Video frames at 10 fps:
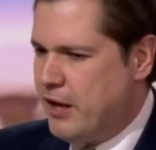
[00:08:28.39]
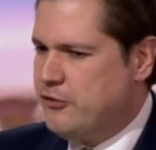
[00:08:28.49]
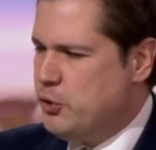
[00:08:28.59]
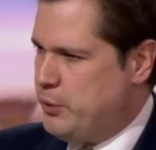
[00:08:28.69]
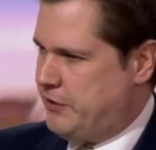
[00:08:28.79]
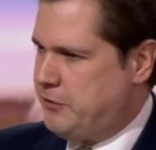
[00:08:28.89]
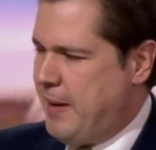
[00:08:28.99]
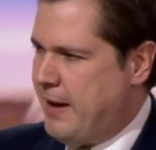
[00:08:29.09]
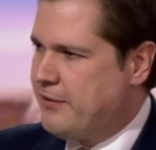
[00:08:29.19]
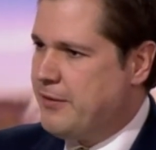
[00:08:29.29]
as you'd
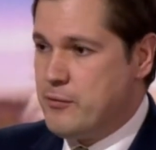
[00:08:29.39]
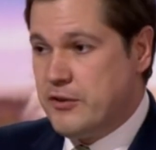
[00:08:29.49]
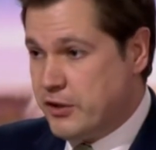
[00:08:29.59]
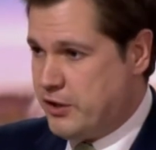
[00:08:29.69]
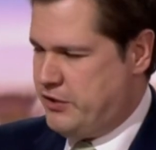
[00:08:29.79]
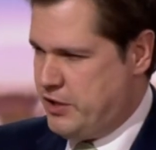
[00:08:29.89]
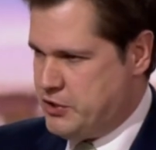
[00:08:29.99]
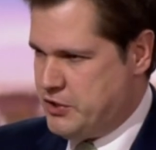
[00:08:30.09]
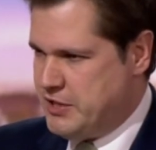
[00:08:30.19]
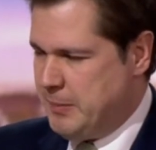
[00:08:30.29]
expect, there is a
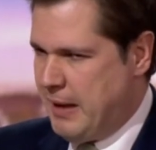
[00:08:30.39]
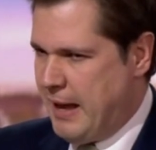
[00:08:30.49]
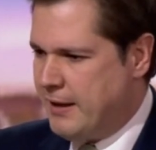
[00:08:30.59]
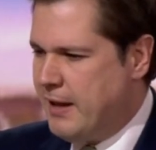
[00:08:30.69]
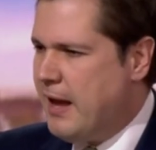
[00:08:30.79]
contingency plan.